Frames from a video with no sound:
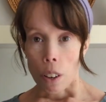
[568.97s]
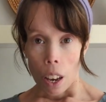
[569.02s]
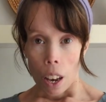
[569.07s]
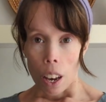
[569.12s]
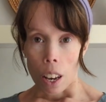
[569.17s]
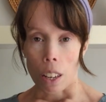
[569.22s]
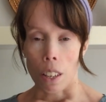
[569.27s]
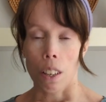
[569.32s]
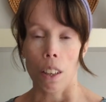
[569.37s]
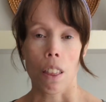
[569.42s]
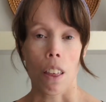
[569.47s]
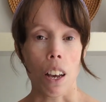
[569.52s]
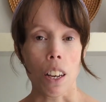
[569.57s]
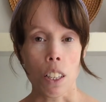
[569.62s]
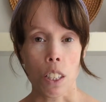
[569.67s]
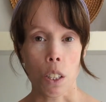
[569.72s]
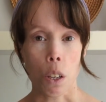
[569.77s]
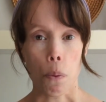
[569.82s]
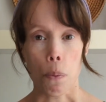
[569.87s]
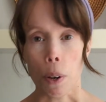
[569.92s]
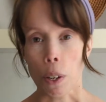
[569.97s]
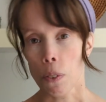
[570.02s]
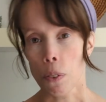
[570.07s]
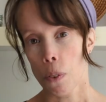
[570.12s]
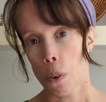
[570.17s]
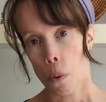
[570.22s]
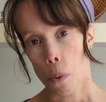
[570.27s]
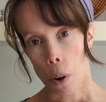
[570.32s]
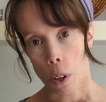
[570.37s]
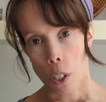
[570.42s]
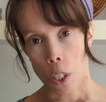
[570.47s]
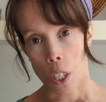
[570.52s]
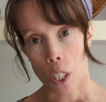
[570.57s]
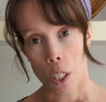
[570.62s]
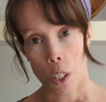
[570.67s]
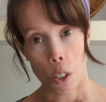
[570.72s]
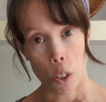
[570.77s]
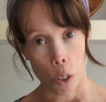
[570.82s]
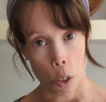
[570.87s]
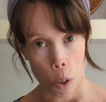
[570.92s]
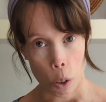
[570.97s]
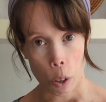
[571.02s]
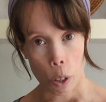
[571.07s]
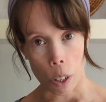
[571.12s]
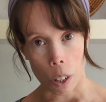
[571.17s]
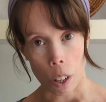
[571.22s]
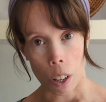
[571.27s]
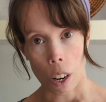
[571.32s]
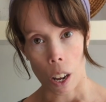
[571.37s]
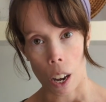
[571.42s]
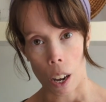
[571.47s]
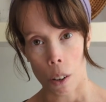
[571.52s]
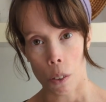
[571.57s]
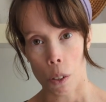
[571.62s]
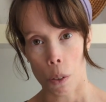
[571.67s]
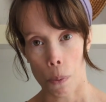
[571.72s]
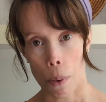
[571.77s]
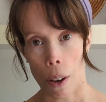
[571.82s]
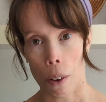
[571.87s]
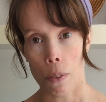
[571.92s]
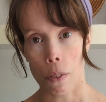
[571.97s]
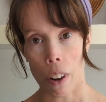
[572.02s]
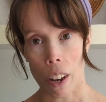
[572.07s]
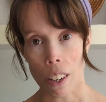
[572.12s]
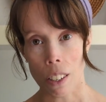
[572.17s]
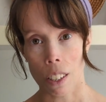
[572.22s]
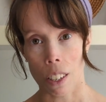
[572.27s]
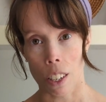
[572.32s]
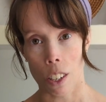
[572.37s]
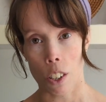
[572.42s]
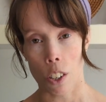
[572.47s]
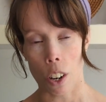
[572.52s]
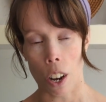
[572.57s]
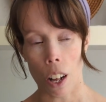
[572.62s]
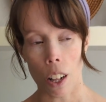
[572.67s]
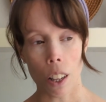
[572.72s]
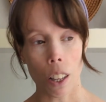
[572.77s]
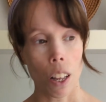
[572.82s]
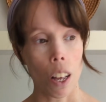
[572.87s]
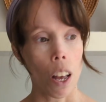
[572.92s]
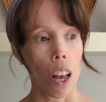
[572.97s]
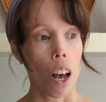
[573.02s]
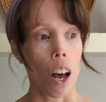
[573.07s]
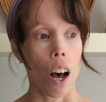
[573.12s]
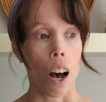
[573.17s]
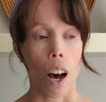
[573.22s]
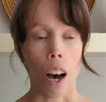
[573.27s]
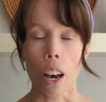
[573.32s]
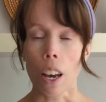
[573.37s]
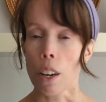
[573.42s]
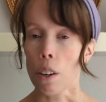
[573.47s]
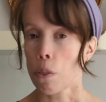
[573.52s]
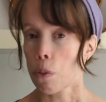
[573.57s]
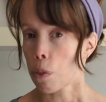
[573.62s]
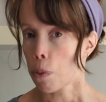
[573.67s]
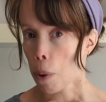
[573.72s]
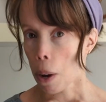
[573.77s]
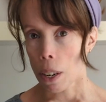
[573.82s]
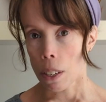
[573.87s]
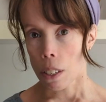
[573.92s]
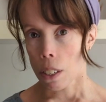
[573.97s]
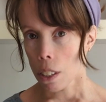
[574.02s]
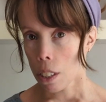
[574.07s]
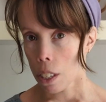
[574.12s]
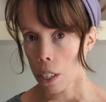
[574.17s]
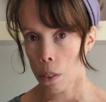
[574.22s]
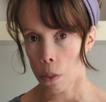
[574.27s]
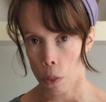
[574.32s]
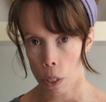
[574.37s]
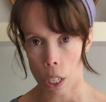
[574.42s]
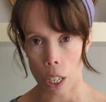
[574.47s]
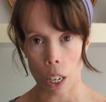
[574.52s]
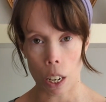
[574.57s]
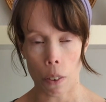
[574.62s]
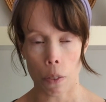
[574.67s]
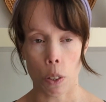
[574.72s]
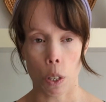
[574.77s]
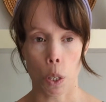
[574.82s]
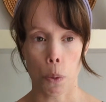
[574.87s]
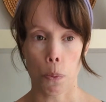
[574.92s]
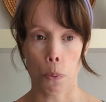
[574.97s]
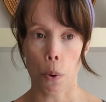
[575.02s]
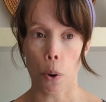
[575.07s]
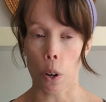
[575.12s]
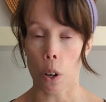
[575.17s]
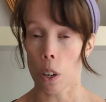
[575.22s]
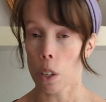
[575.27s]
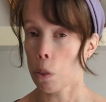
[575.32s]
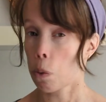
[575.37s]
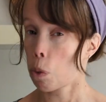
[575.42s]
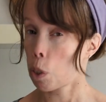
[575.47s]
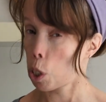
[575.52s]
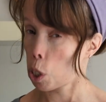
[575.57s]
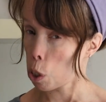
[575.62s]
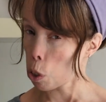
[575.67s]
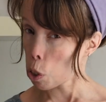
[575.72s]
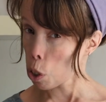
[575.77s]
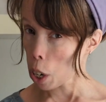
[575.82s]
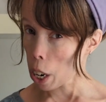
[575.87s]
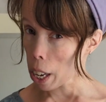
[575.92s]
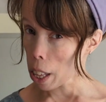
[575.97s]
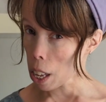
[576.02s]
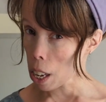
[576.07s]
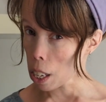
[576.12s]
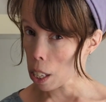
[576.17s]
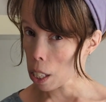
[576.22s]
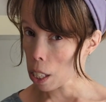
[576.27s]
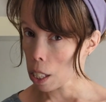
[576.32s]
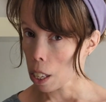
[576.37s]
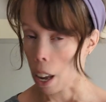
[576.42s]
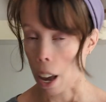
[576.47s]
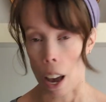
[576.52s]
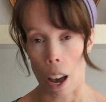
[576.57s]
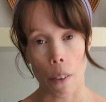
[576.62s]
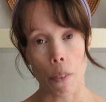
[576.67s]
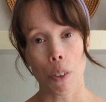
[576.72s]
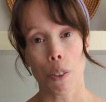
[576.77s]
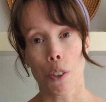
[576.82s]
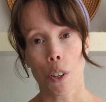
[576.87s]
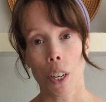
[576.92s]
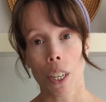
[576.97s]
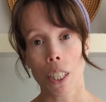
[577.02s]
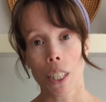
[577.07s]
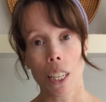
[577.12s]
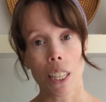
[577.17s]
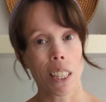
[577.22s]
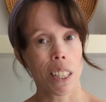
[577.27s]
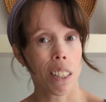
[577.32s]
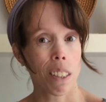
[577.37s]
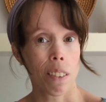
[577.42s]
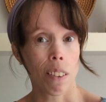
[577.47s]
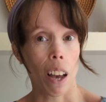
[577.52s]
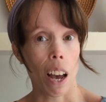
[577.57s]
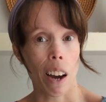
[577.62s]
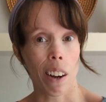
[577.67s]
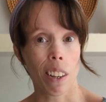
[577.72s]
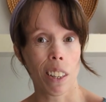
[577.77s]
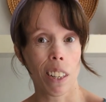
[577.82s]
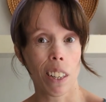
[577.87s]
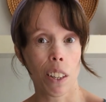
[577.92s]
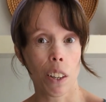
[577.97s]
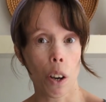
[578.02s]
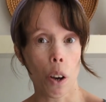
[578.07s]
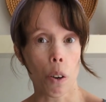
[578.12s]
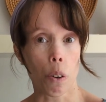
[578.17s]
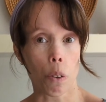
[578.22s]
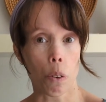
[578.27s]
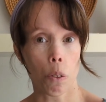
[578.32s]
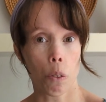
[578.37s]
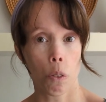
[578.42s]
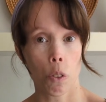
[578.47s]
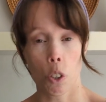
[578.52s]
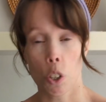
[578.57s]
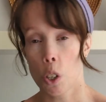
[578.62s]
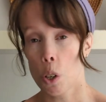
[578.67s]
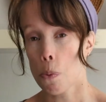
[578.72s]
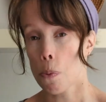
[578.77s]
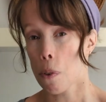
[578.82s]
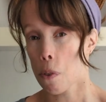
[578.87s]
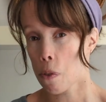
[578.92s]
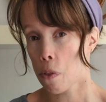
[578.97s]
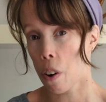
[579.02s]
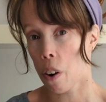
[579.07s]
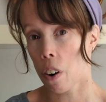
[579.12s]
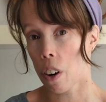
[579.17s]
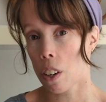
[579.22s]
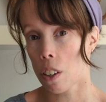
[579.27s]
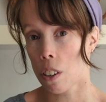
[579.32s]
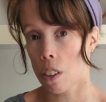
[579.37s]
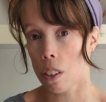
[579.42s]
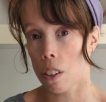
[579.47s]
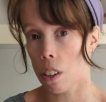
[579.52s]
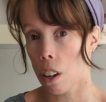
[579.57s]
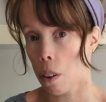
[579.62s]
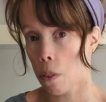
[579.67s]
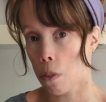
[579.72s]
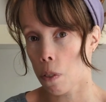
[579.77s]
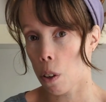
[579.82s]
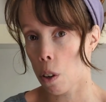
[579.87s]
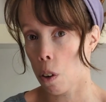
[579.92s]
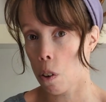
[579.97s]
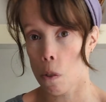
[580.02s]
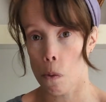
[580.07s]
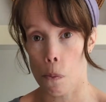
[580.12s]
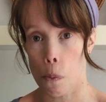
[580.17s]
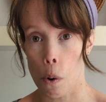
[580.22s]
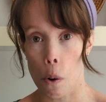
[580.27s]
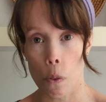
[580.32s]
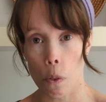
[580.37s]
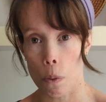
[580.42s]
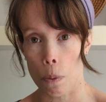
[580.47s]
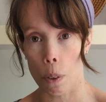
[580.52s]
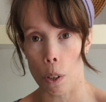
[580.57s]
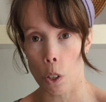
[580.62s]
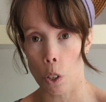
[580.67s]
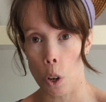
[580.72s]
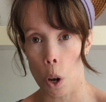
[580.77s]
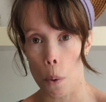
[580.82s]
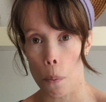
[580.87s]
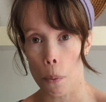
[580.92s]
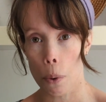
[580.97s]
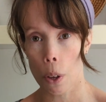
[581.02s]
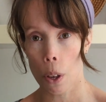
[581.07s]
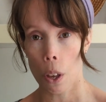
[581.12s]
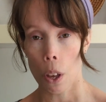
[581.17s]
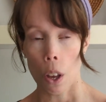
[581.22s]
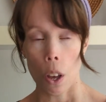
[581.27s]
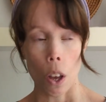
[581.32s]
Okay, thanks so much for watching this tutorial on how to make flaxseed gel. I personally really love this product. Would you try this? Have you tried this? How did it go? Do you prefer it to stuff that you've bought from the shop?